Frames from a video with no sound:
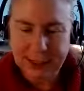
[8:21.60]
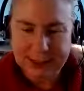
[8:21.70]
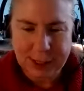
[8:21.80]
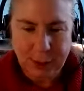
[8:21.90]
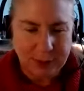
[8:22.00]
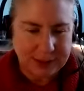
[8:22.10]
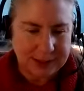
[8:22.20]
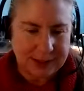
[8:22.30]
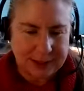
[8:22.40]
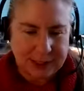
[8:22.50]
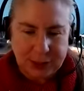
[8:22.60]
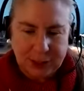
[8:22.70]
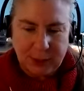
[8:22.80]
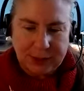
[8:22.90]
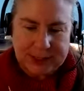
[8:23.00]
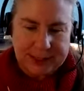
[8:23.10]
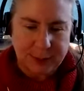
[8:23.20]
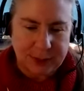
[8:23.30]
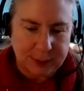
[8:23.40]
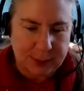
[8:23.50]
tell tell uh, share with us
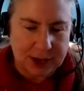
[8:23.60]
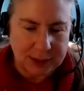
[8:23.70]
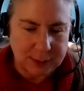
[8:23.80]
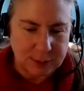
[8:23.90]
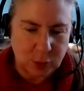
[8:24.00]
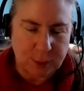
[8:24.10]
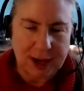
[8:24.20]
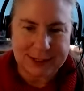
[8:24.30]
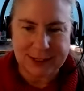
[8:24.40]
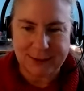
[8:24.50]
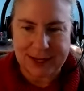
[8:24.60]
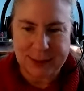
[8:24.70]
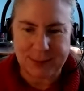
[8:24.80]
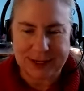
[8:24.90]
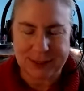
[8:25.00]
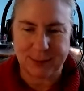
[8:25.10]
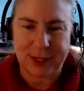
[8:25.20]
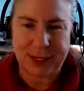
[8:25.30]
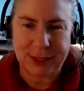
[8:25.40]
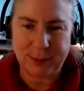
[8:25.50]
some of the po more positive aspects of
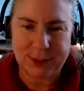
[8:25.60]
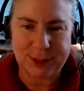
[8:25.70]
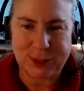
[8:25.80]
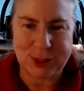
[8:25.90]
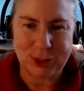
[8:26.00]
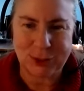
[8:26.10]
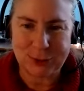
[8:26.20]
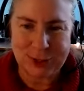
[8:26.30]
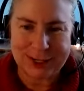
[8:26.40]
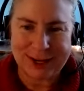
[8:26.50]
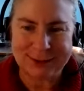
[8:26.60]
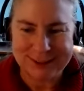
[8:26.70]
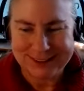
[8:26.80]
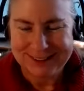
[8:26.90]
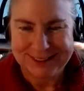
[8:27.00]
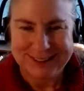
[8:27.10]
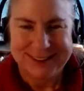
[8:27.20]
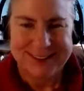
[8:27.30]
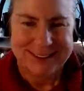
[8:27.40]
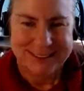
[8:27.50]
being in the position you're in right